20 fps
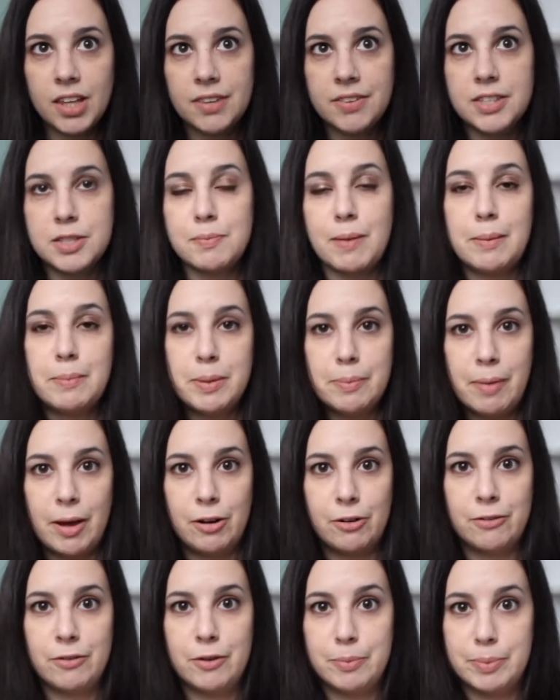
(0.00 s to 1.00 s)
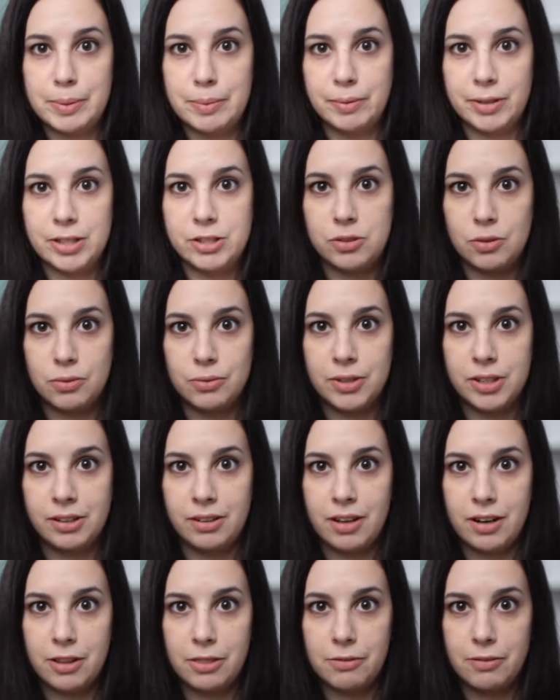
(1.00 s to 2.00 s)
this might be better for people that don't read a
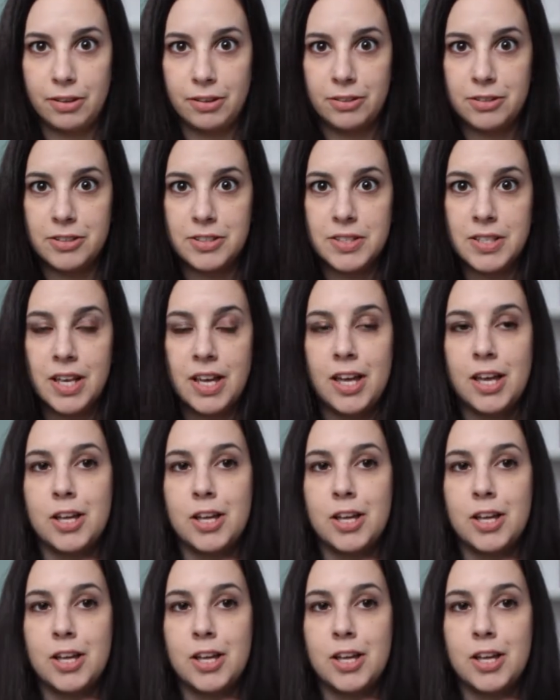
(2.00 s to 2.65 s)
lot of thrillers.